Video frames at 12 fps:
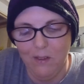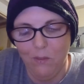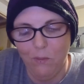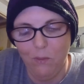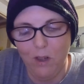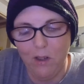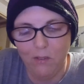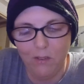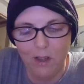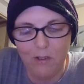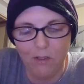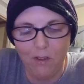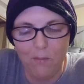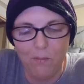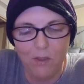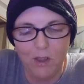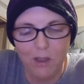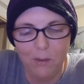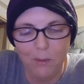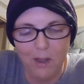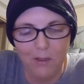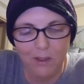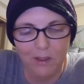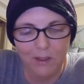Wow, that's done really well.